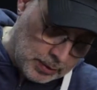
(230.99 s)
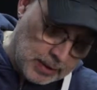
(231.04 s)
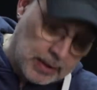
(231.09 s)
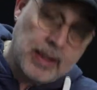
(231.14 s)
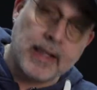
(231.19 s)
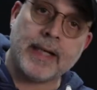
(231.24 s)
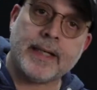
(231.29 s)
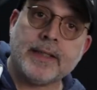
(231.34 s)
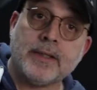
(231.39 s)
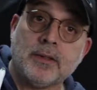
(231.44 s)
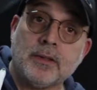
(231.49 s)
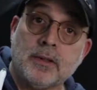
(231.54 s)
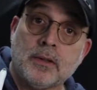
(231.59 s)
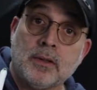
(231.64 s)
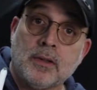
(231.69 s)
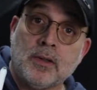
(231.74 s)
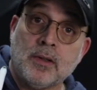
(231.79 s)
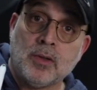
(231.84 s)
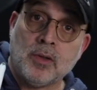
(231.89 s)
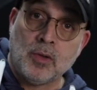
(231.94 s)
light
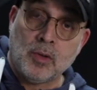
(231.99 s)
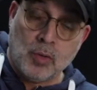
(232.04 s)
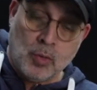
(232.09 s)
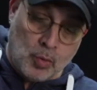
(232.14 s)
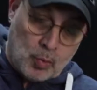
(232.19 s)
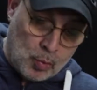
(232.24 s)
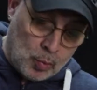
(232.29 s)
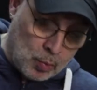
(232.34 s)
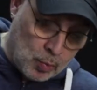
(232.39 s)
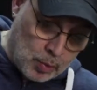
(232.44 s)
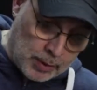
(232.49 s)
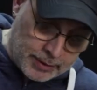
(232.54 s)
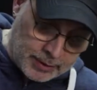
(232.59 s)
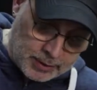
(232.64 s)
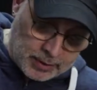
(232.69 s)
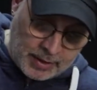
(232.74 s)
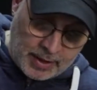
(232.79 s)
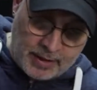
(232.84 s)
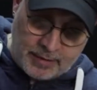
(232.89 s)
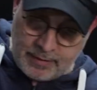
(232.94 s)

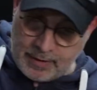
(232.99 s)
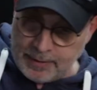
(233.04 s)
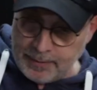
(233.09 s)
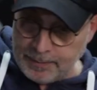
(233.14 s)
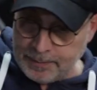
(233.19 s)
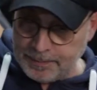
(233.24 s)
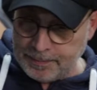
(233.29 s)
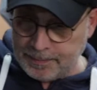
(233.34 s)
whatsoever